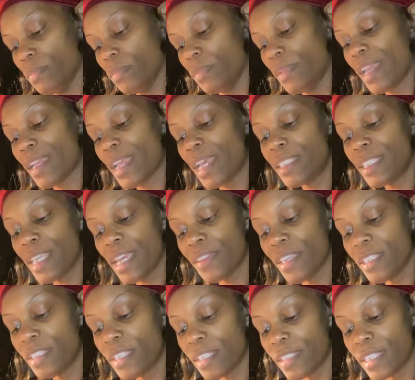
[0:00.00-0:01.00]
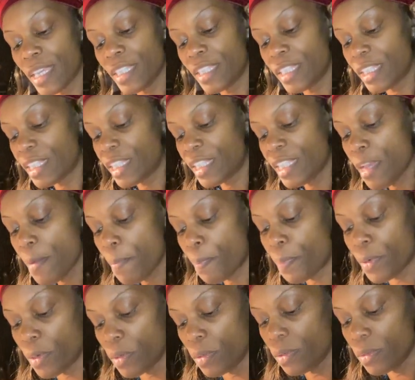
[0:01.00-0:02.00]
Like I said, this is a
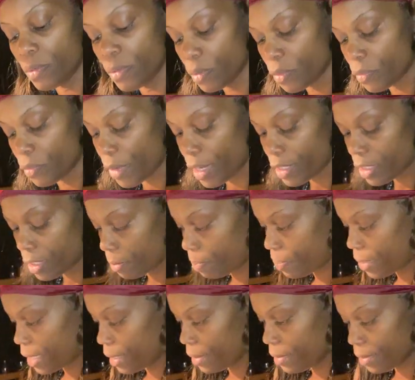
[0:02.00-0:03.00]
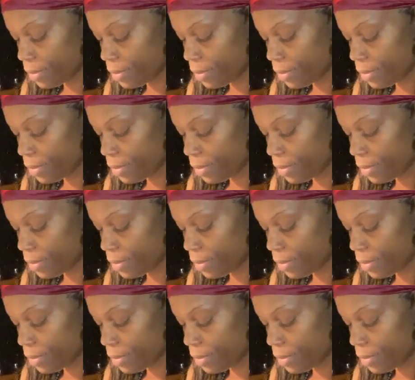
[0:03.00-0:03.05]
simple recipe.